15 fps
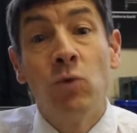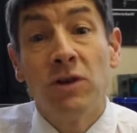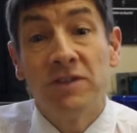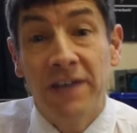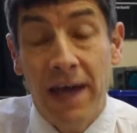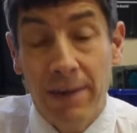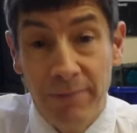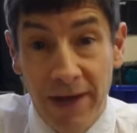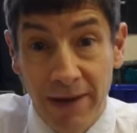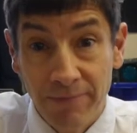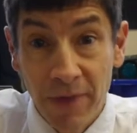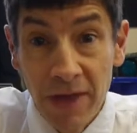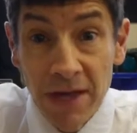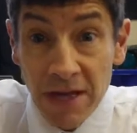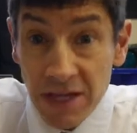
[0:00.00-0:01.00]
what's happening.
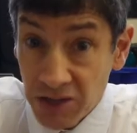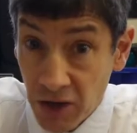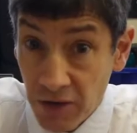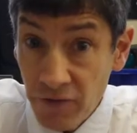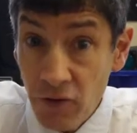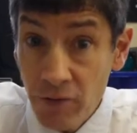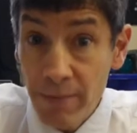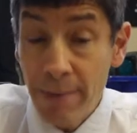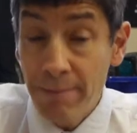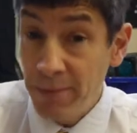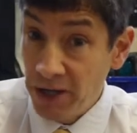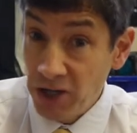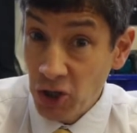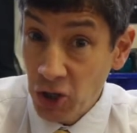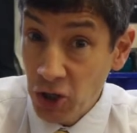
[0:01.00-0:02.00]
So if you
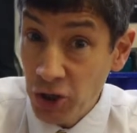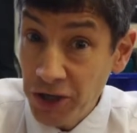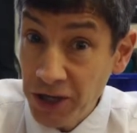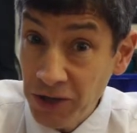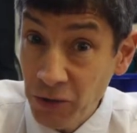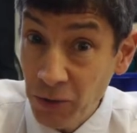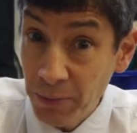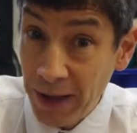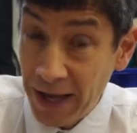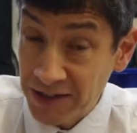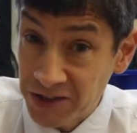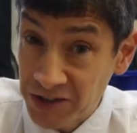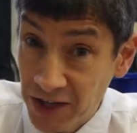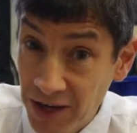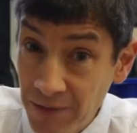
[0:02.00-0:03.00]
remember, you're cooking your
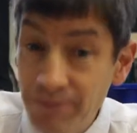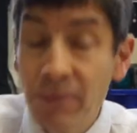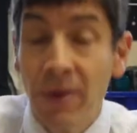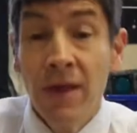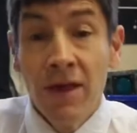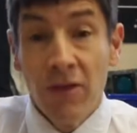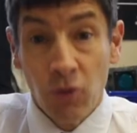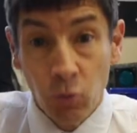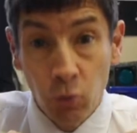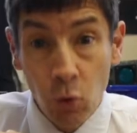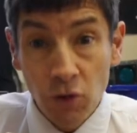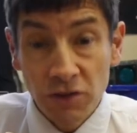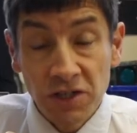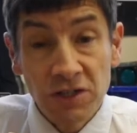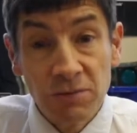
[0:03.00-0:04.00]
pasta, the
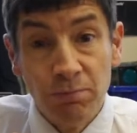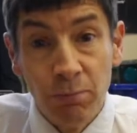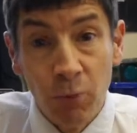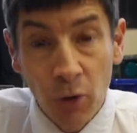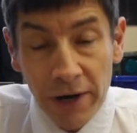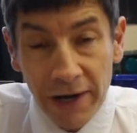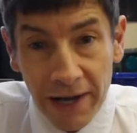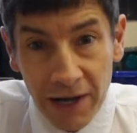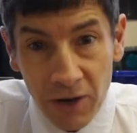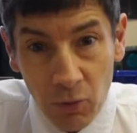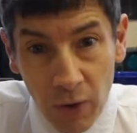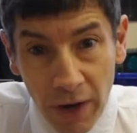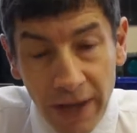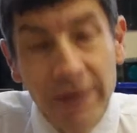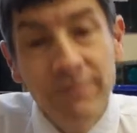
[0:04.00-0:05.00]
water's boiling
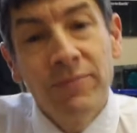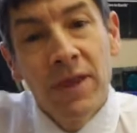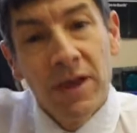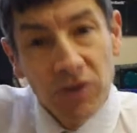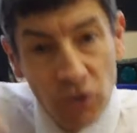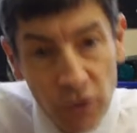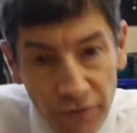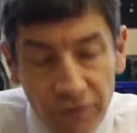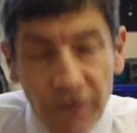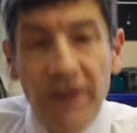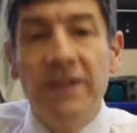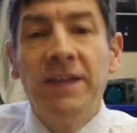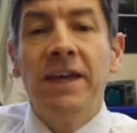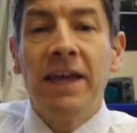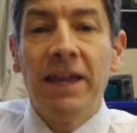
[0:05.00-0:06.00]
away, you're
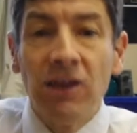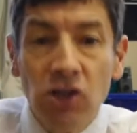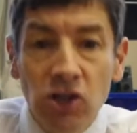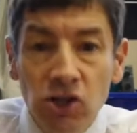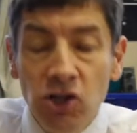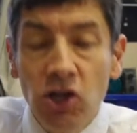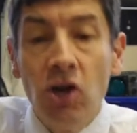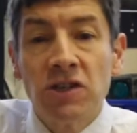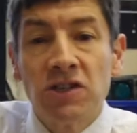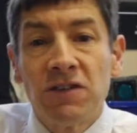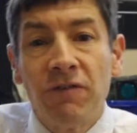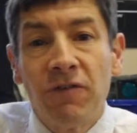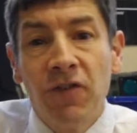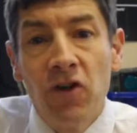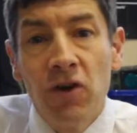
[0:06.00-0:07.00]
feeding in lots
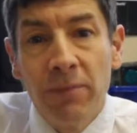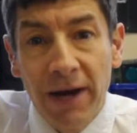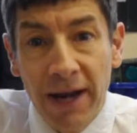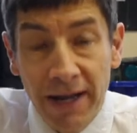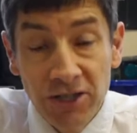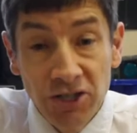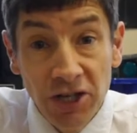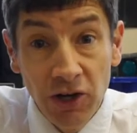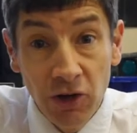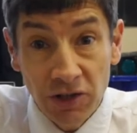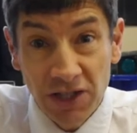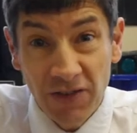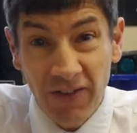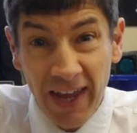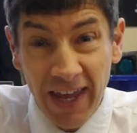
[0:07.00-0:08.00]
of thermal energy,
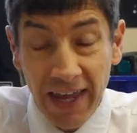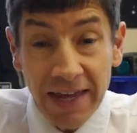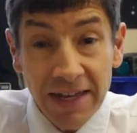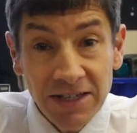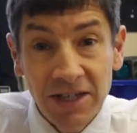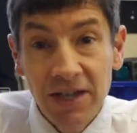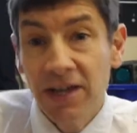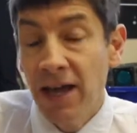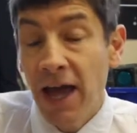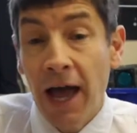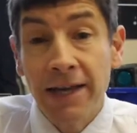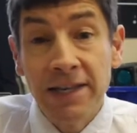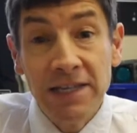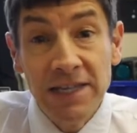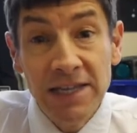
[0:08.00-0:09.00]
lots of heat,
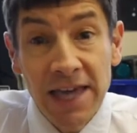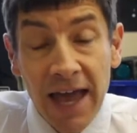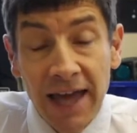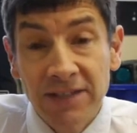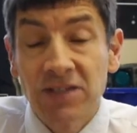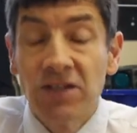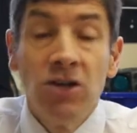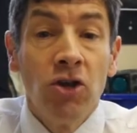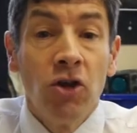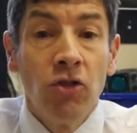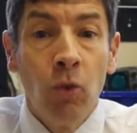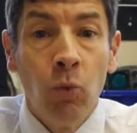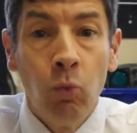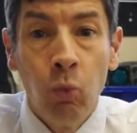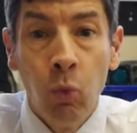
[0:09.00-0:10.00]
and yet
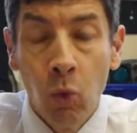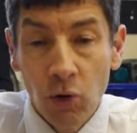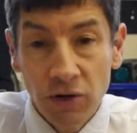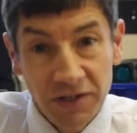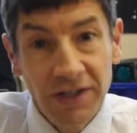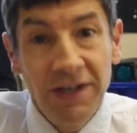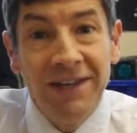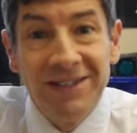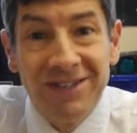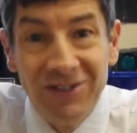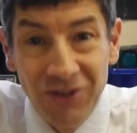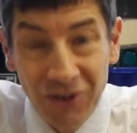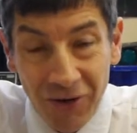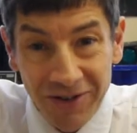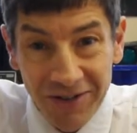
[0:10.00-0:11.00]
the water is
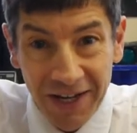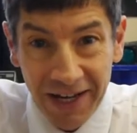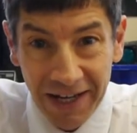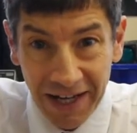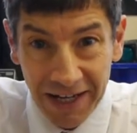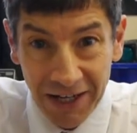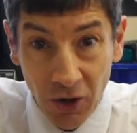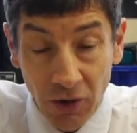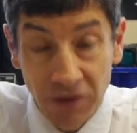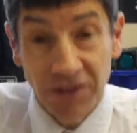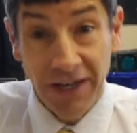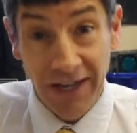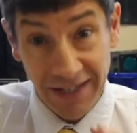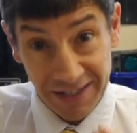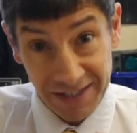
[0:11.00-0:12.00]
not getting any
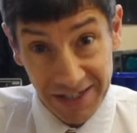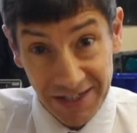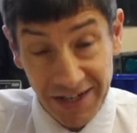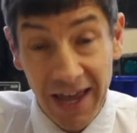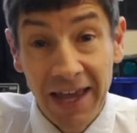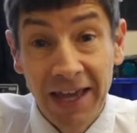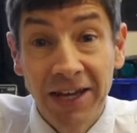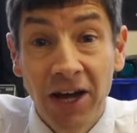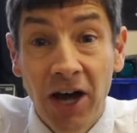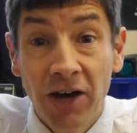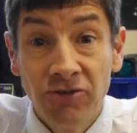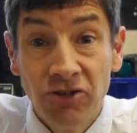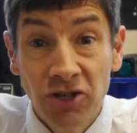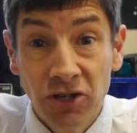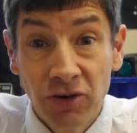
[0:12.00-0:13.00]
hotter. It's staying at
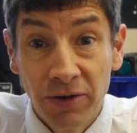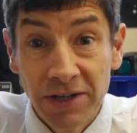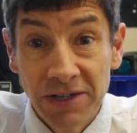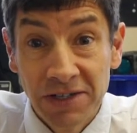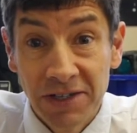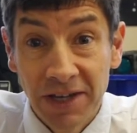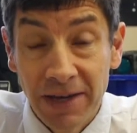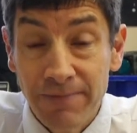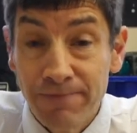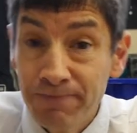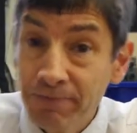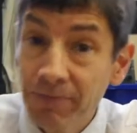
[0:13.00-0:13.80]
100 degrees C.